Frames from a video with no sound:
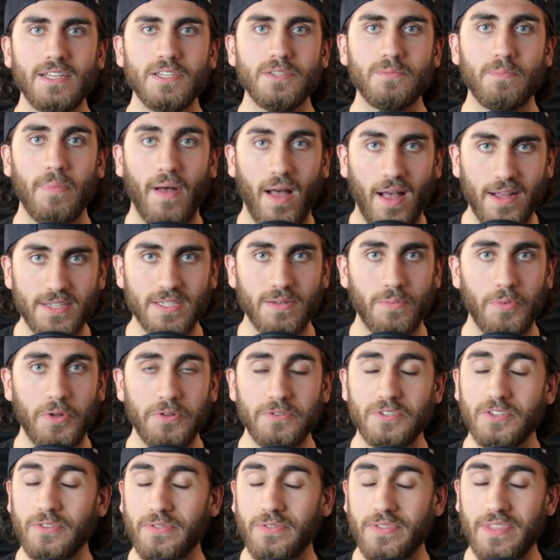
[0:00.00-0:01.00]
is
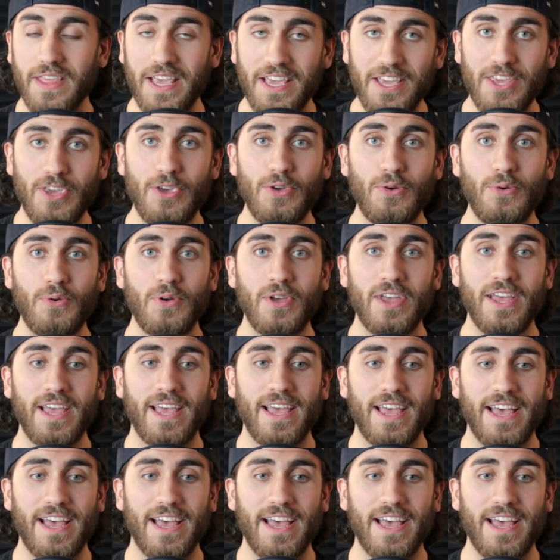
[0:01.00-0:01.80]
possible. So thank you.